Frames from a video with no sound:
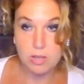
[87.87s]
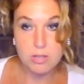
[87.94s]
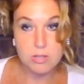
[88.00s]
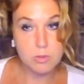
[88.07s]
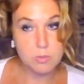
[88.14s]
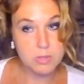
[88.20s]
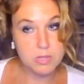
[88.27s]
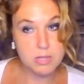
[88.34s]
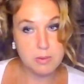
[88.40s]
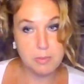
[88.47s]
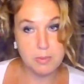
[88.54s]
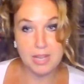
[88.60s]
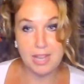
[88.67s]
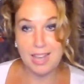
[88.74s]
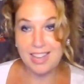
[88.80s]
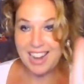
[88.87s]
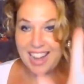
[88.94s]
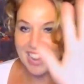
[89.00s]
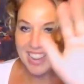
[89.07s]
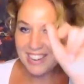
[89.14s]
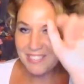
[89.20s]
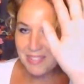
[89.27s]
So we'll see what we got.
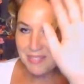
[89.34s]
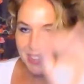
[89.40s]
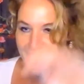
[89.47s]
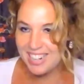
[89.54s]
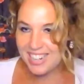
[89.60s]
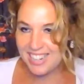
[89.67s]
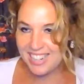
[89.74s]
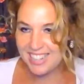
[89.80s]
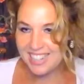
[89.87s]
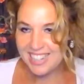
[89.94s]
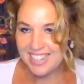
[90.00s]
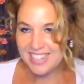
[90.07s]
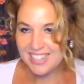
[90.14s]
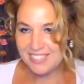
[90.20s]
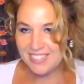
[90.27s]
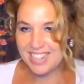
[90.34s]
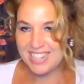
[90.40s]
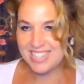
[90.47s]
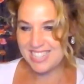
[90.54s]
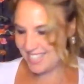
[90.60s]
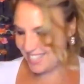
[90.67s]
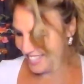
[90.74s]
Hi, everybody.
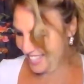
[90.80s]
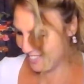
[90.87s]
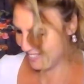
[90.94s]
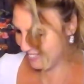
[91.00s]
Great to see you